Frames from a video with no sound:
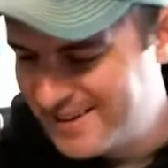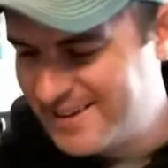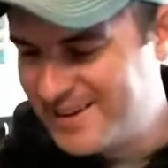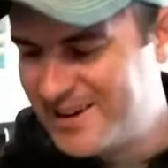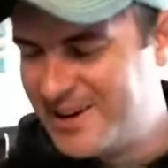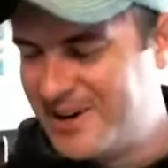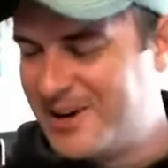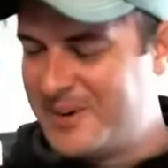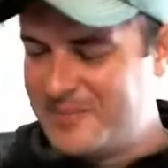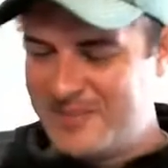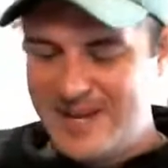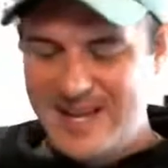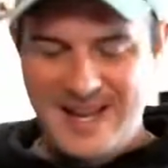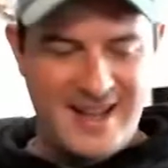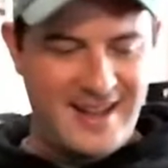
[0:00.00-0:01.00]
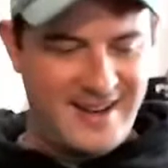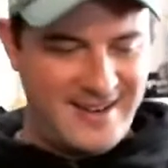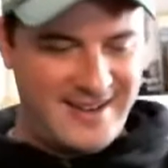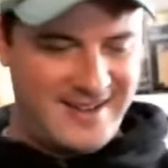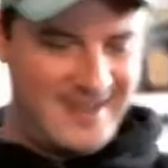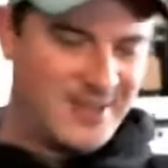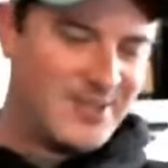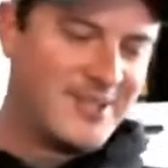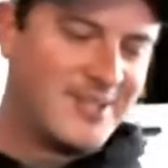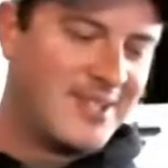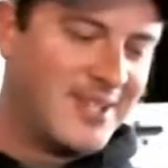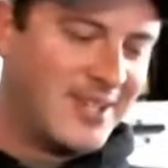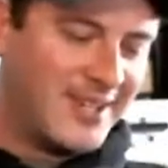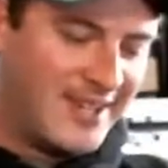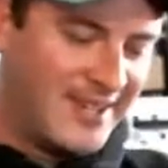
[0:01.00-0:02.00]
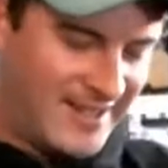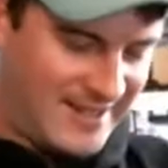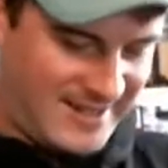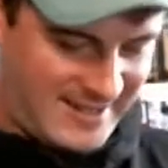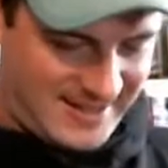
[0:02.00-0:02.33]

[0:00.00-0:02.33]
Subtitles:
Oh, man. This is good.